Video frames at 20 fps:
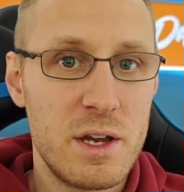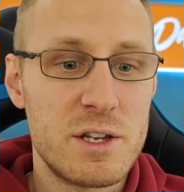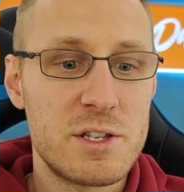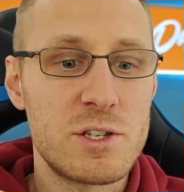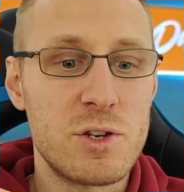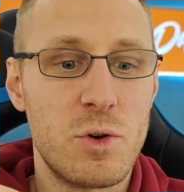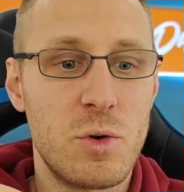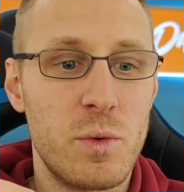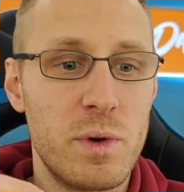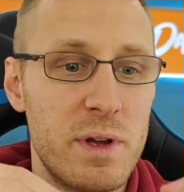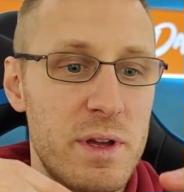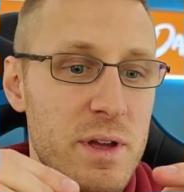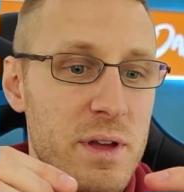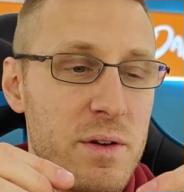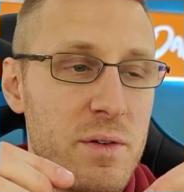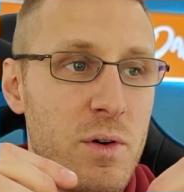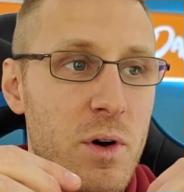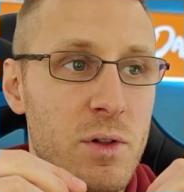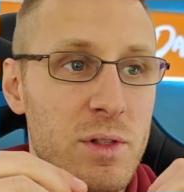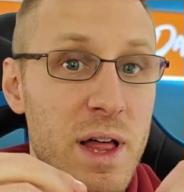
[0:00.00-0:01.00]
So
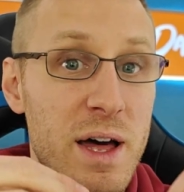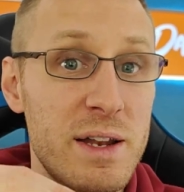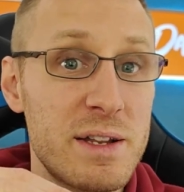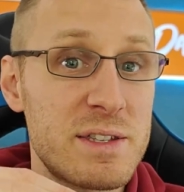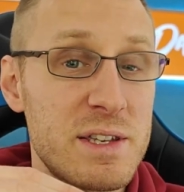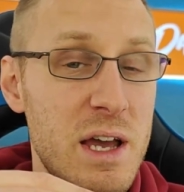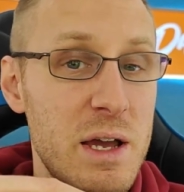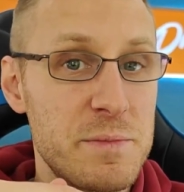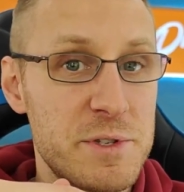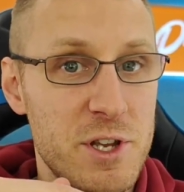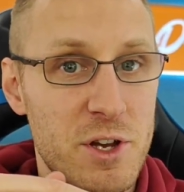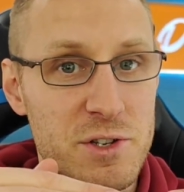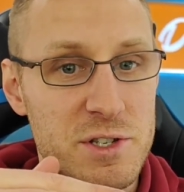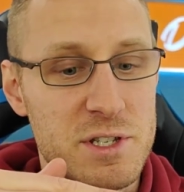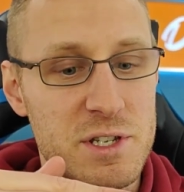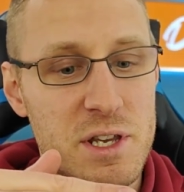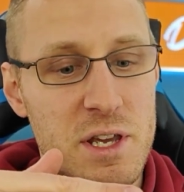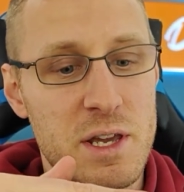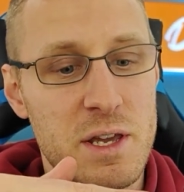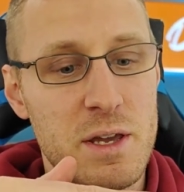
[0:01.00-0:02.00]
a lot of times I'll
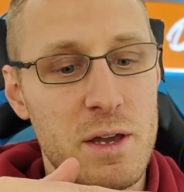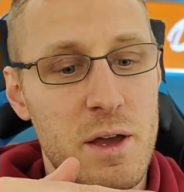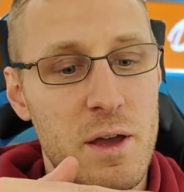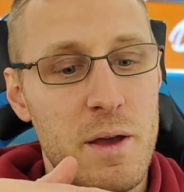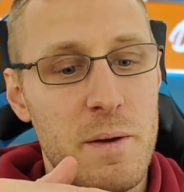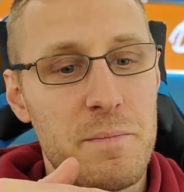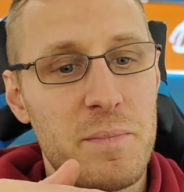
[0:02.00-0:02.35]
see,